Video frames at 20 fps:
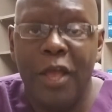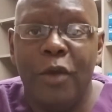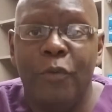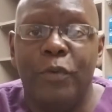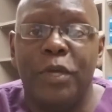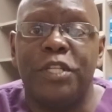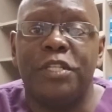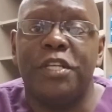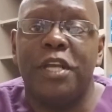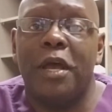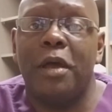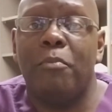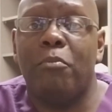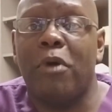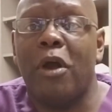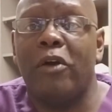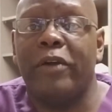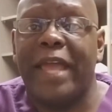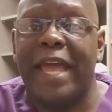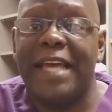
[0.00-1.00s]
which
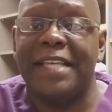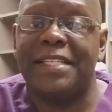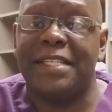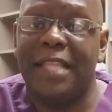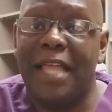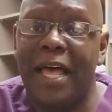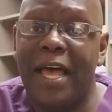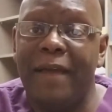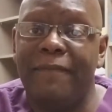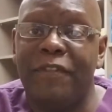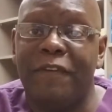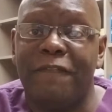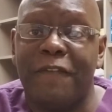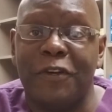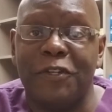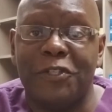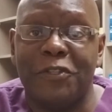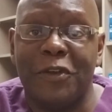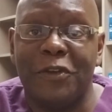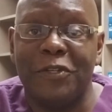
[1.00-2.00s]
broadcasts live the
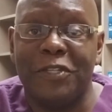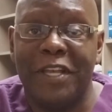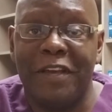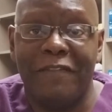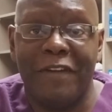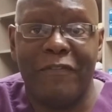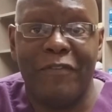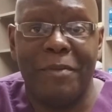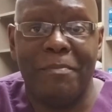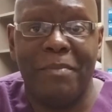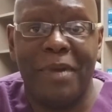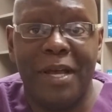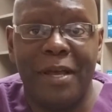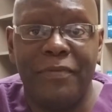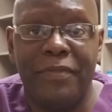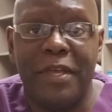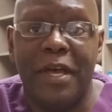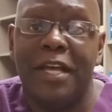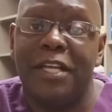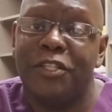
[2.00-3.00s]
first Thursday of every month.